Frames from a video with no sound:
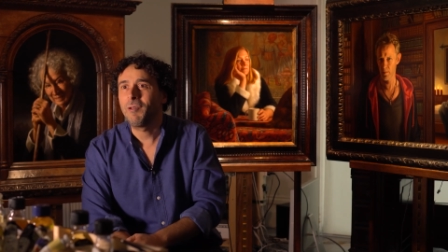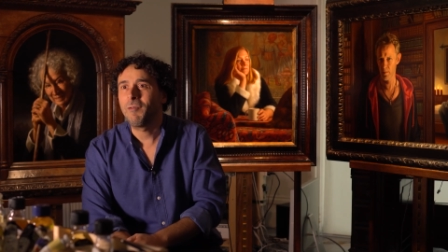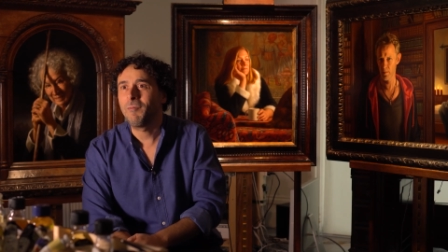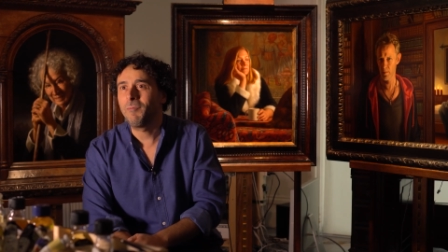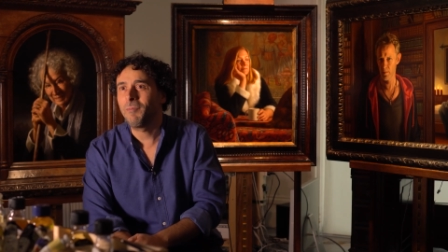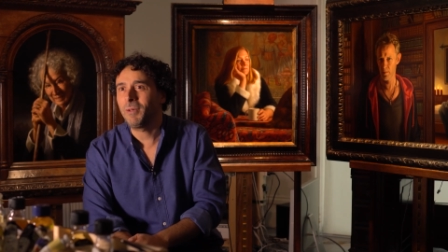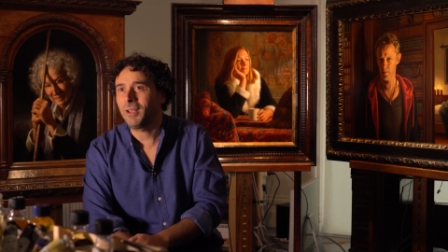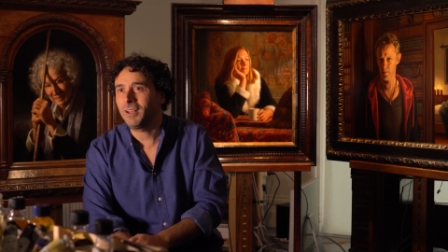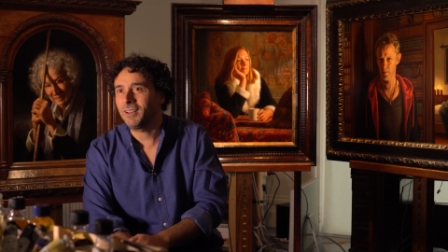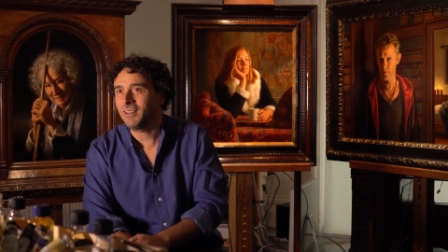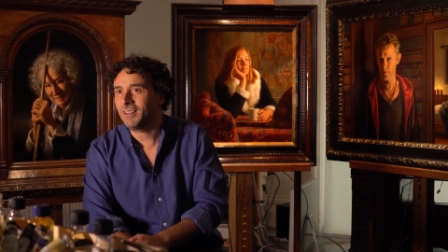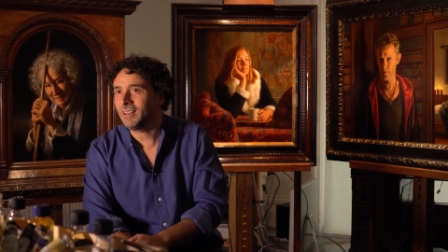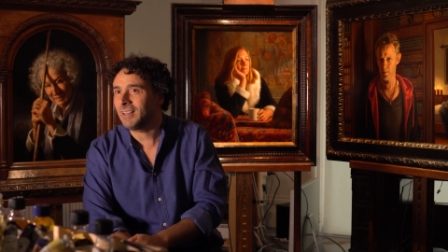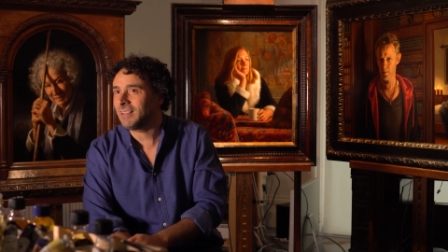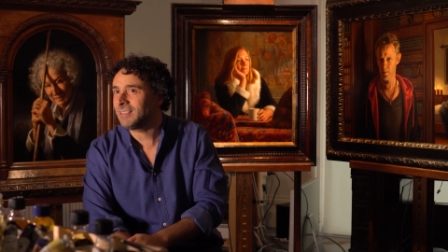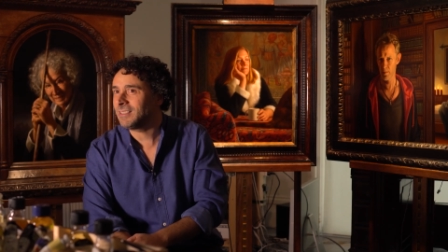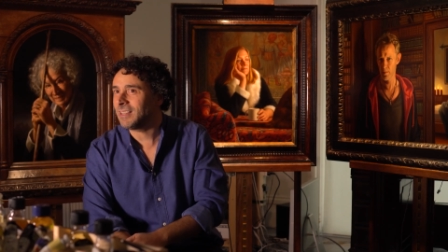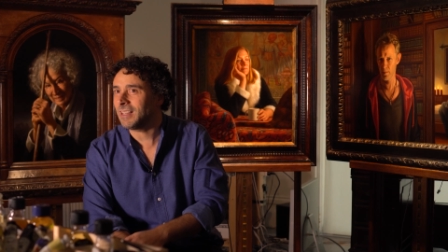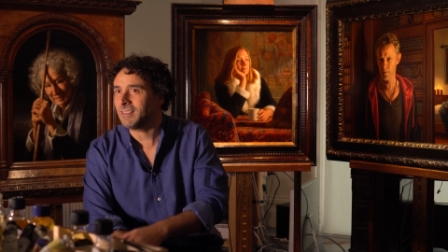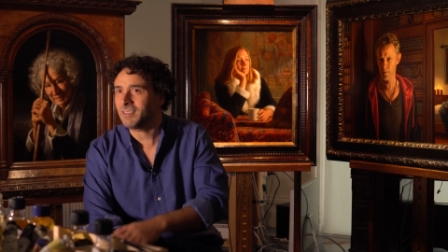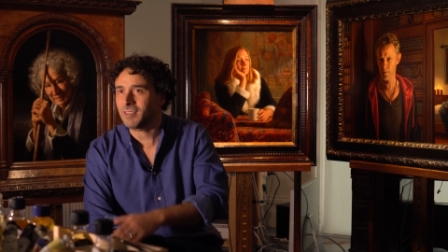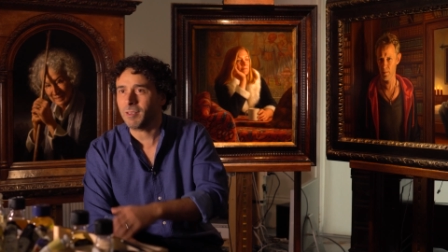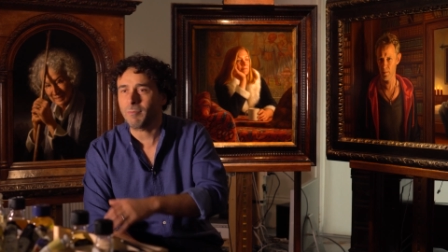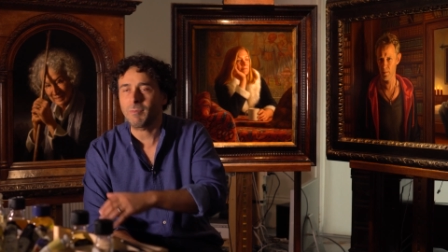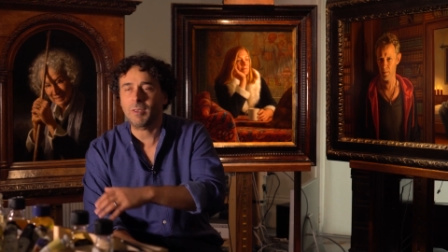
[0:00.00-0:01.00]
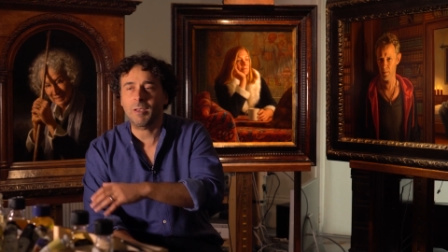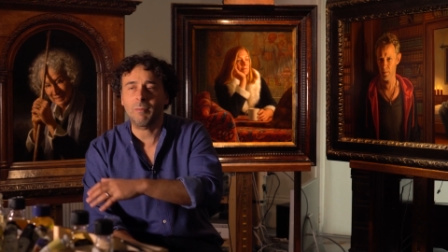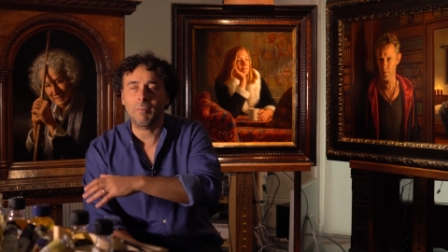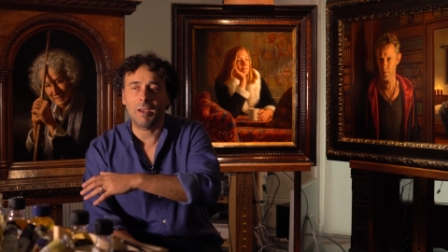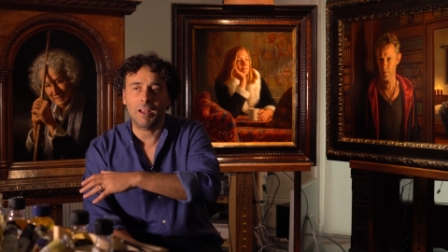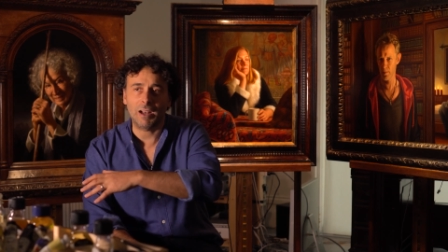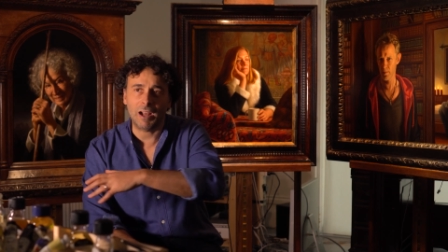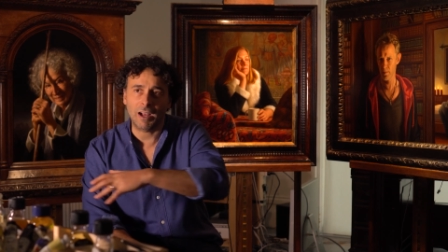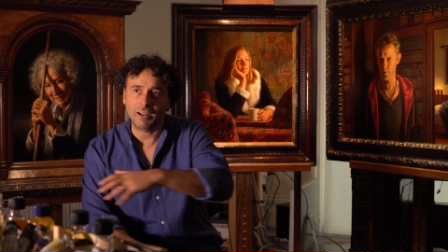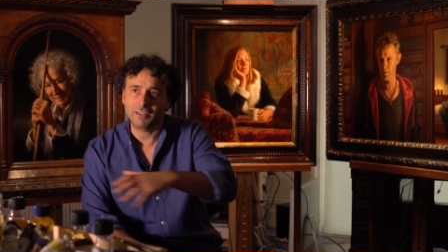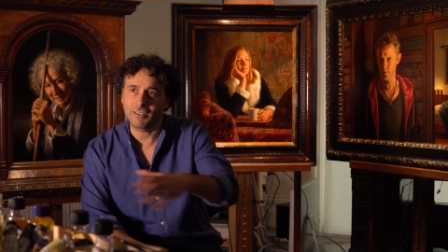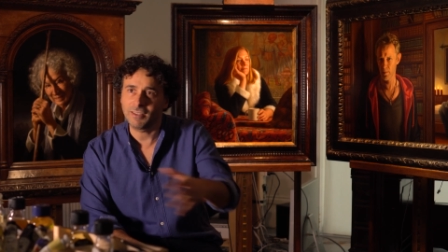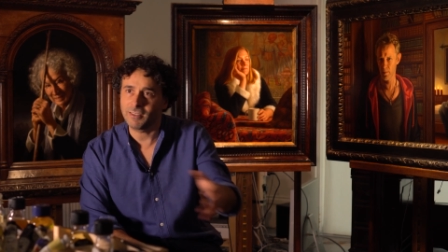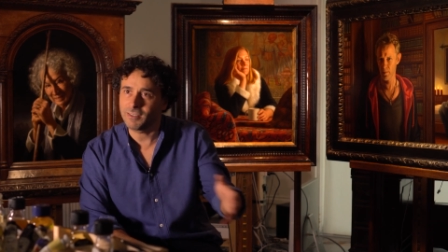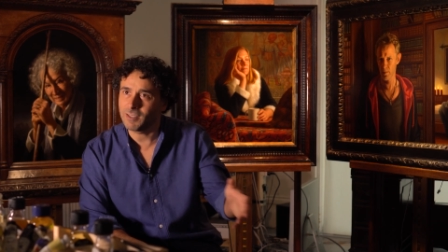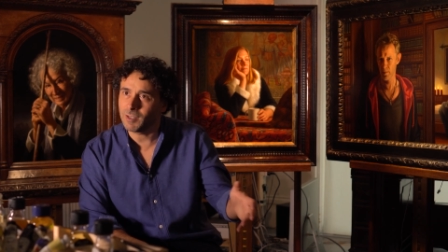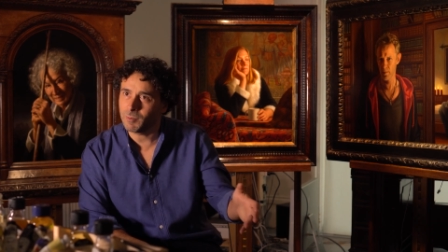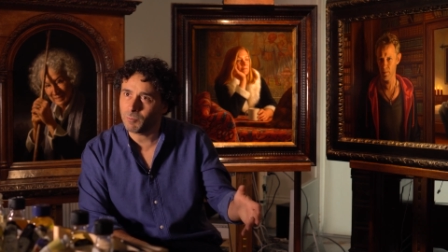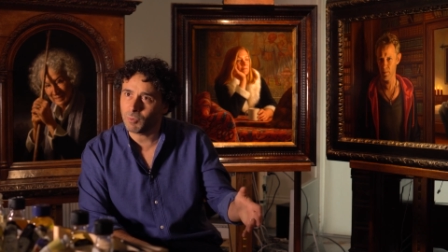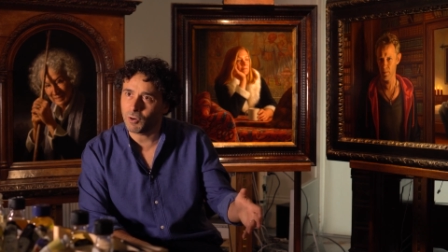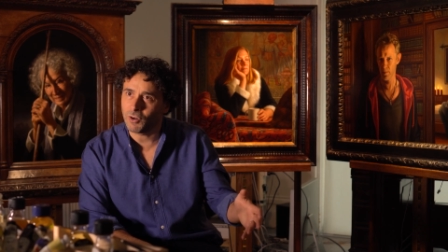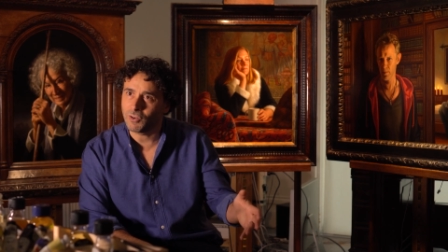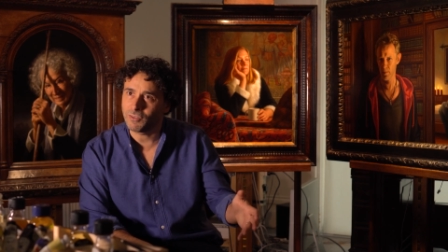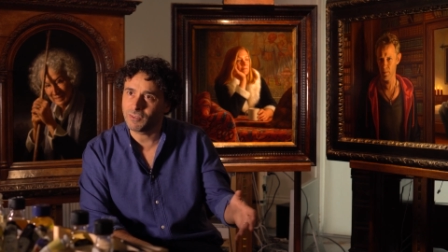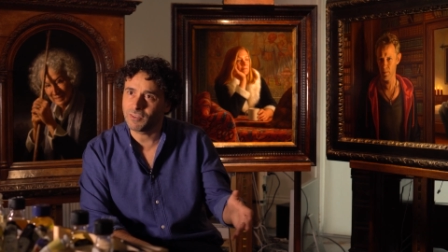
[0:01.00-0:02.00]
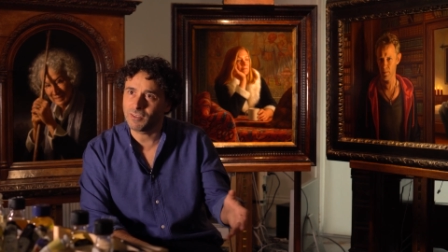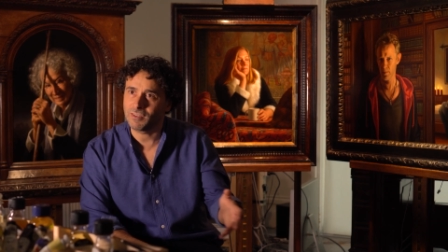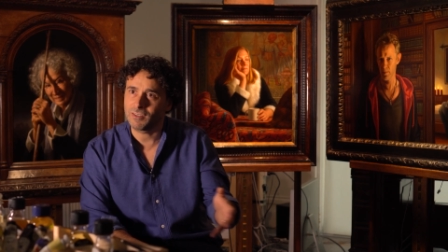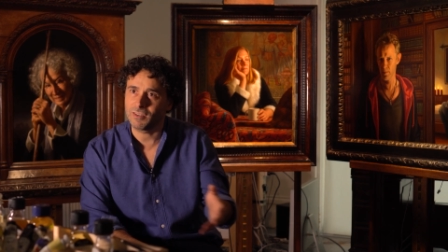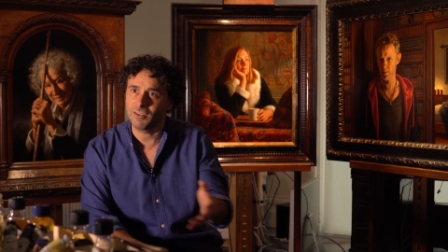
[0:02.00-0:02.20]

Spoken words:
but says something about artistic process